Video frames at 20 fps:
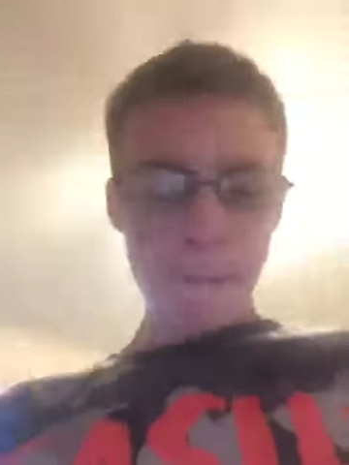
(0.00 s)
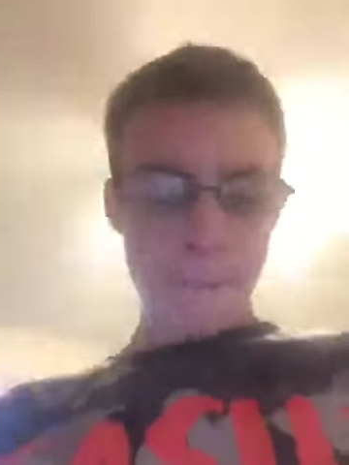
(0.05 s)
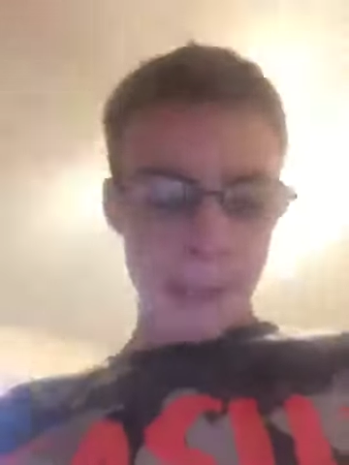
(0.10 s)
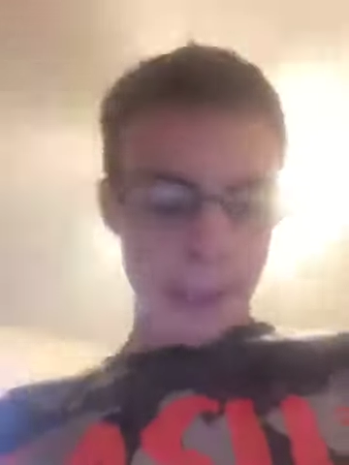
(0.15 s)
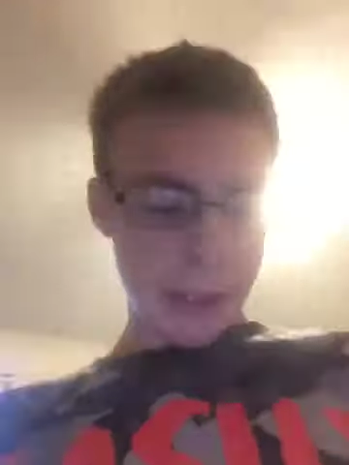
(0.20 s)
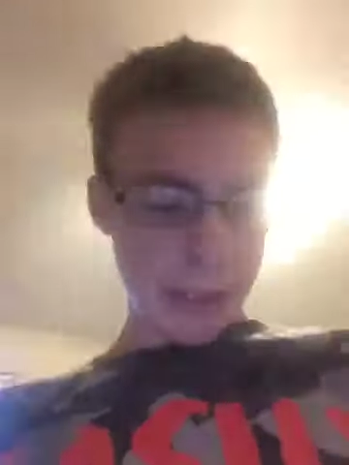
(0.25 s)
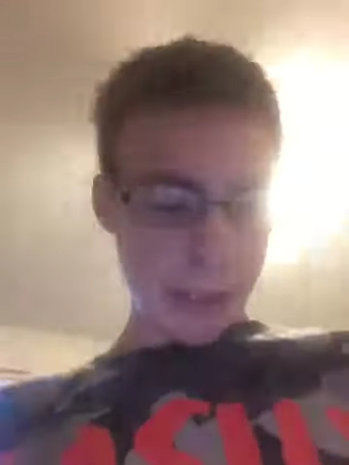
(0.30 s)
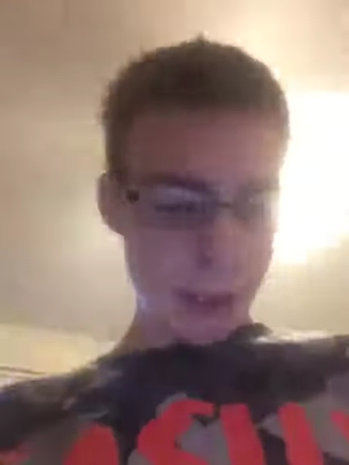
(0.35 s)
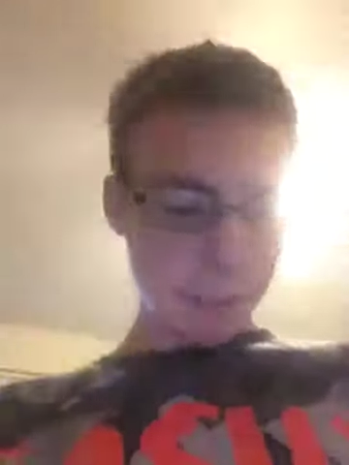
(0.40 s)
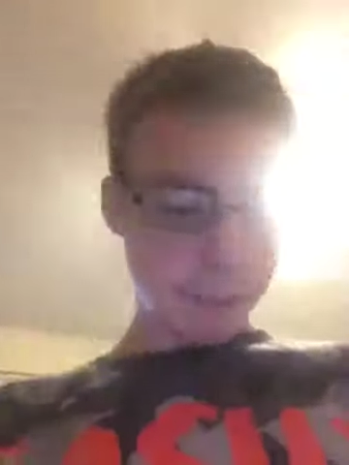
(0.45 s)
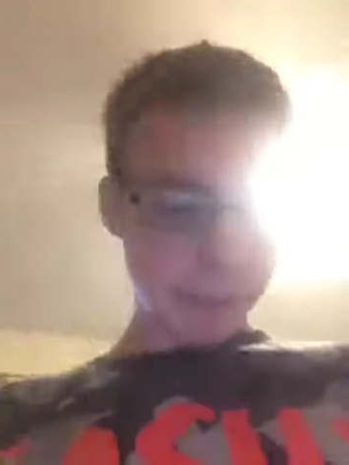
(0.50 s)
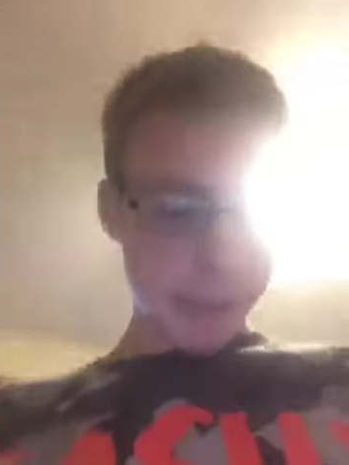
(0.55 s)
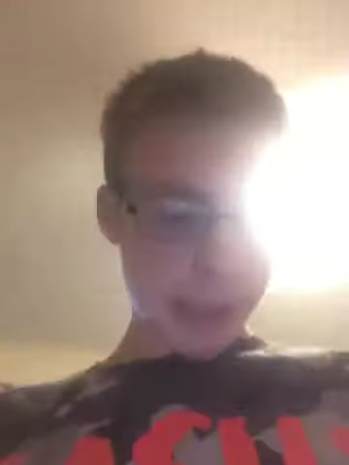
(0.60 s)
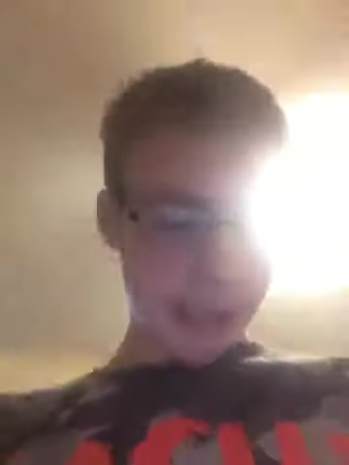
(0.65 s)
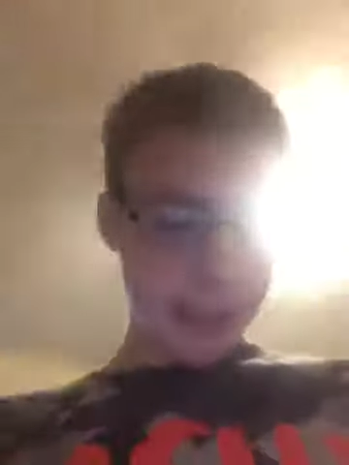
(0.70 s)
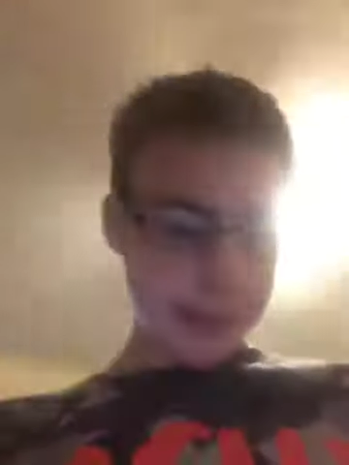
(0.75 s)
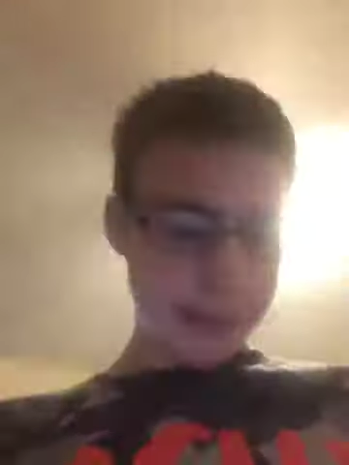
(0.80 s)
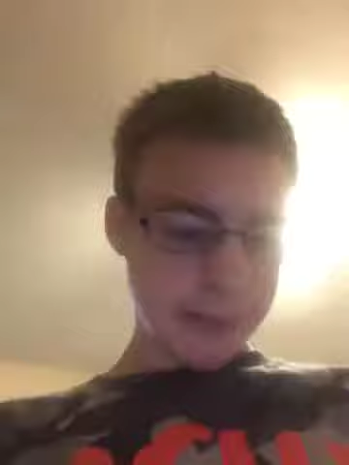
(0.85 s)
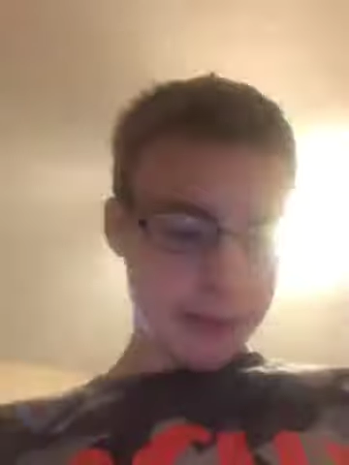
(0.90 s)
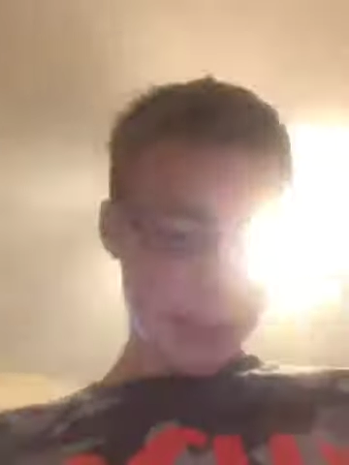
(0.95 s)
Birdo,
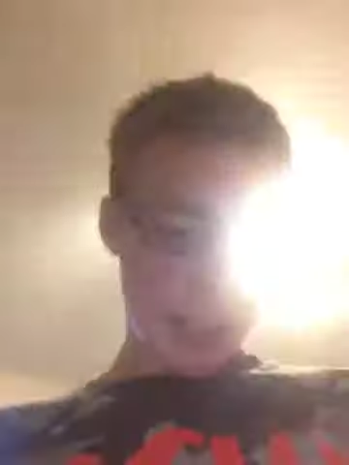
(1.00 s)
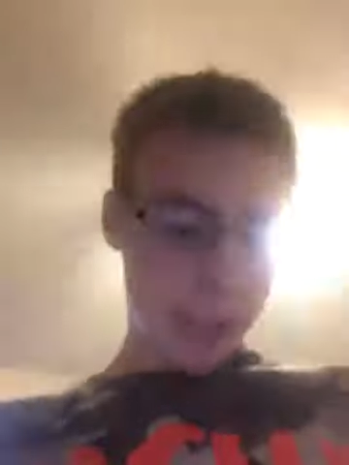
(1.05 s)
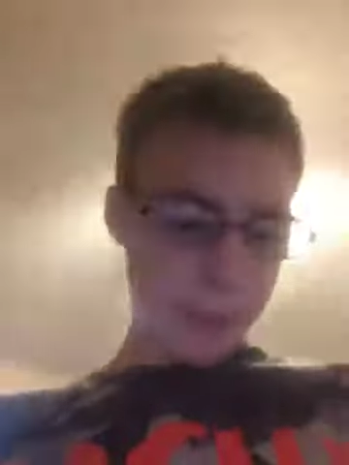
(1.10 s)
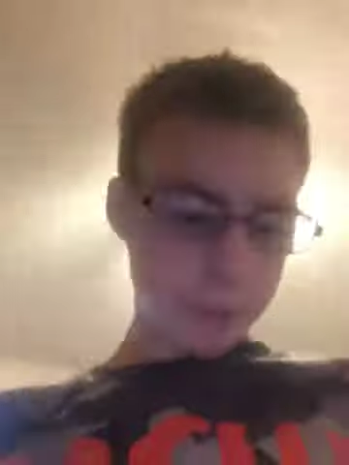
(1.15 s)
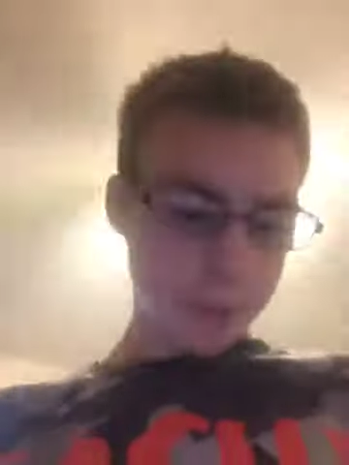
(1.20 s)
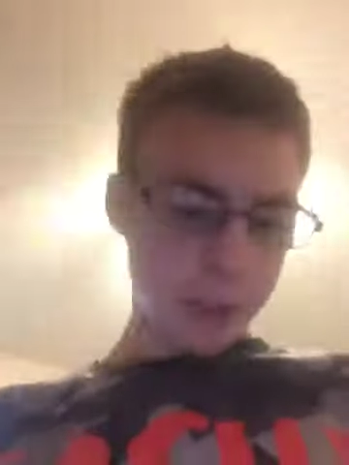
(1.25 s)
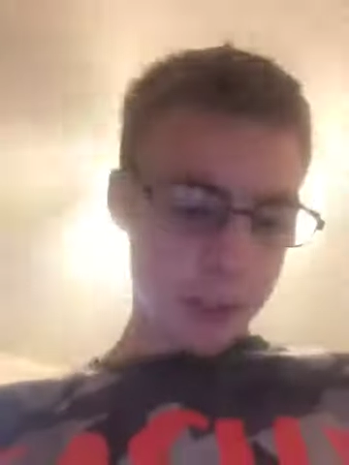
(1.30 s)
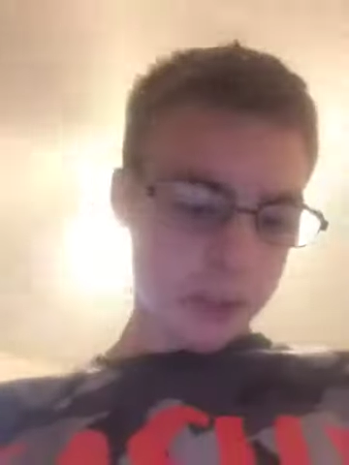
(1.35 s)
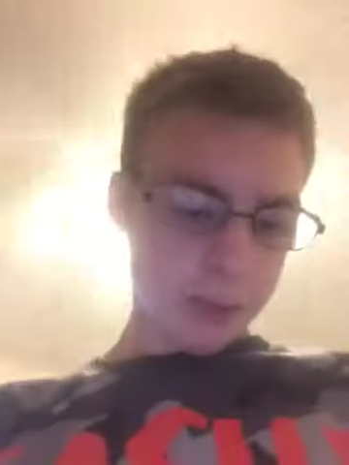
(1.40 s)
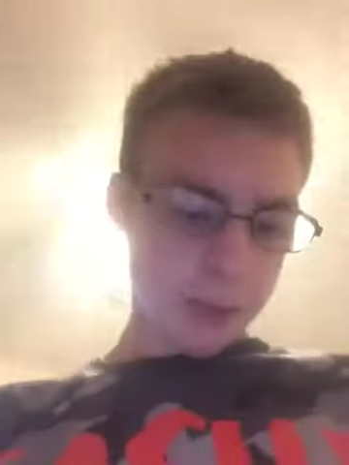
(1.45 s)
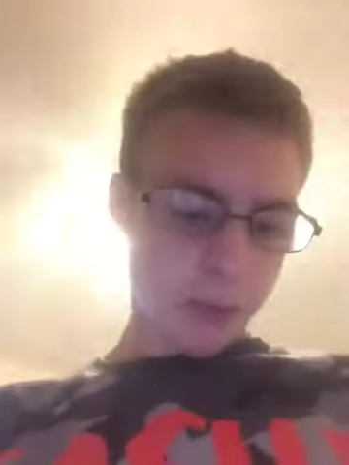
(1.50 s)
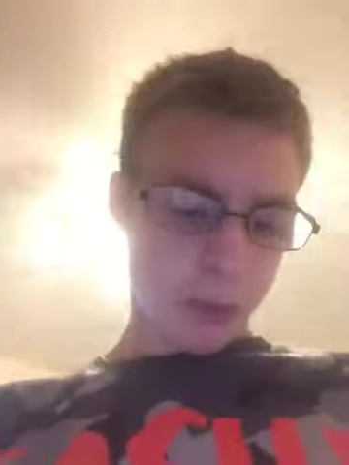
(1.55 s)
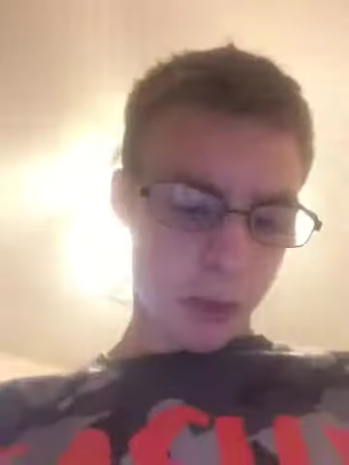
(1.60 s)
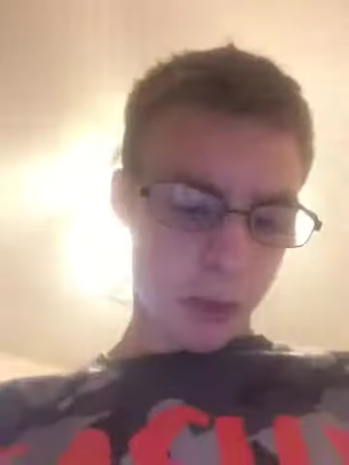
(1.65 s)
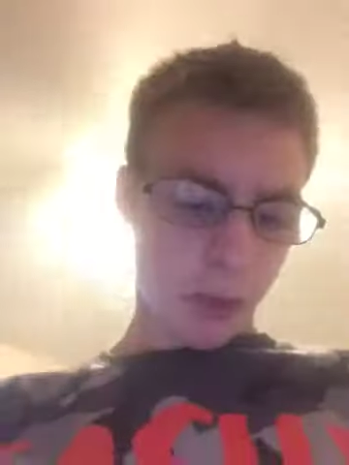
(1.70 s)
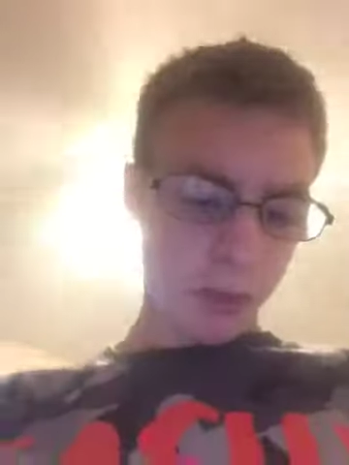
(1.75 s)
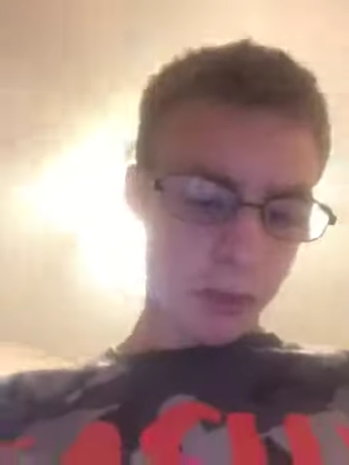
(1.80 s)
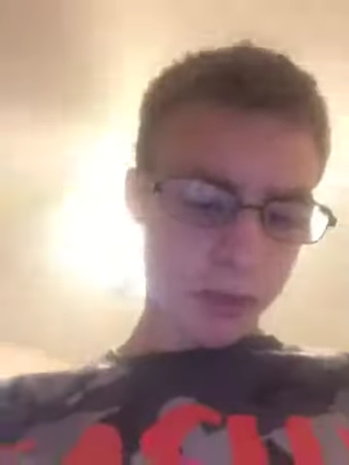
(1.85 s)
play time trials on